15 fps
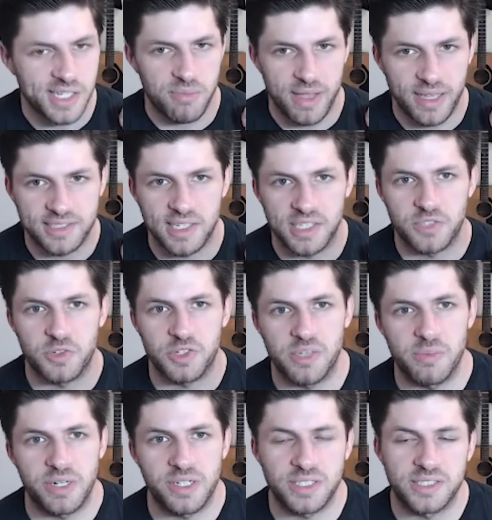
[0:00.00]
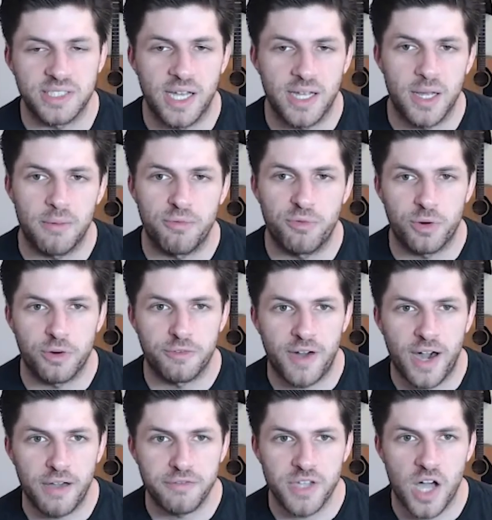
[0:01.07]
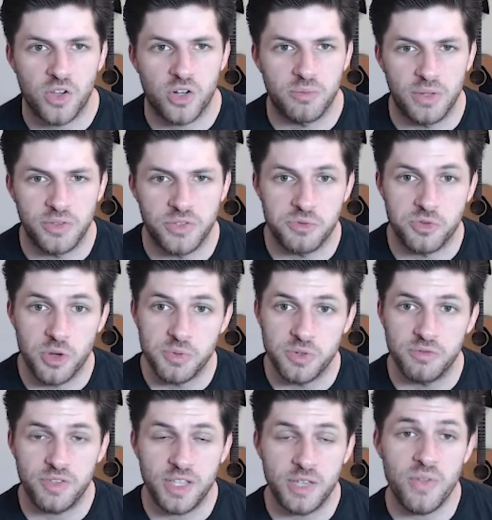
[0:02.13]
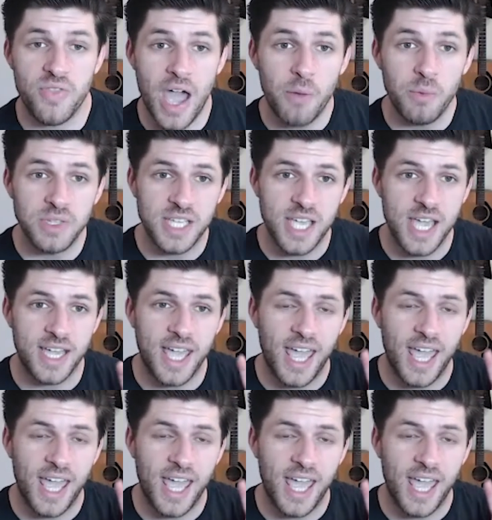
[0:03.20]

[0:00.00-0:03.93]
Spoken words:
make sense for somebody to sign up for a $5 a month subscription fee when that would take